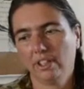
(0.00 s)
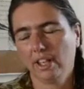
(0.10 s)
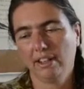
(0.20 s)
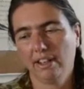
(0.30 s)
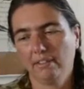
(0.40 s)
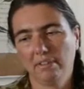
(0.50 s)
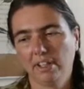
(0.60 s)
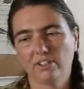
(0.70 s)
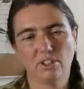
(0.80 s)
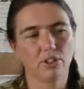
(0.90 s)
And then
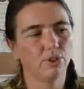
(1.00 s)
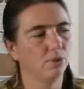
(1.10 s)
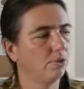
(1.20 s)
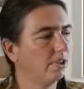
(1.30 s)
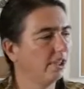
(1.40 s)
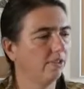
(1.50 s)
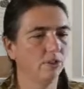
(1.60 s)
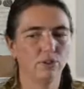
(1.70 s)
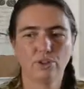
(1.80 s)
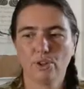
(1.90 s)
it starts to
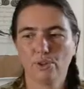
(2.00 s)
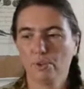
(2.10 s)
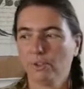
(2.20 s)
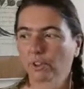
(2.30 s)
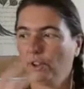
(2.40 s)
show you,